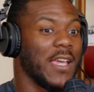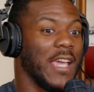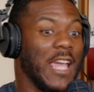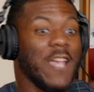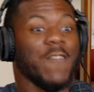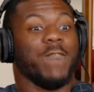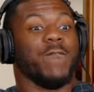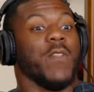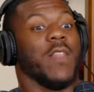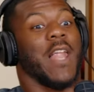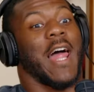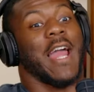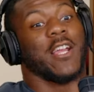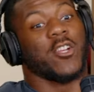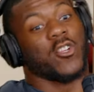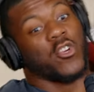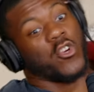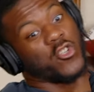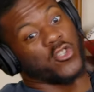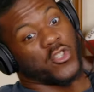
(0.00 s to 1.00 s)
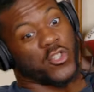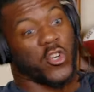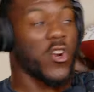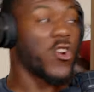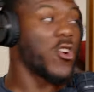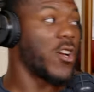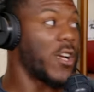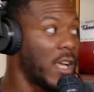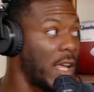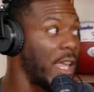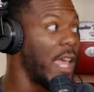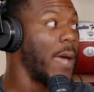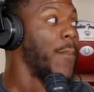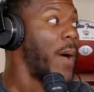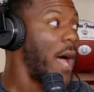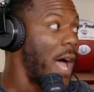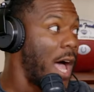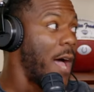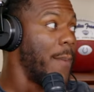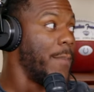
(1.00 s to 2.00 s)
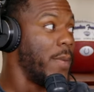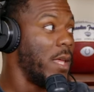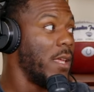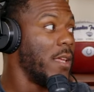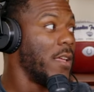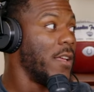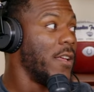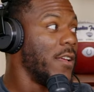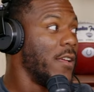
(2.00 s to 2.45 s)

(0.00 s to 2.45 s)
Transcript: He like, get behind me.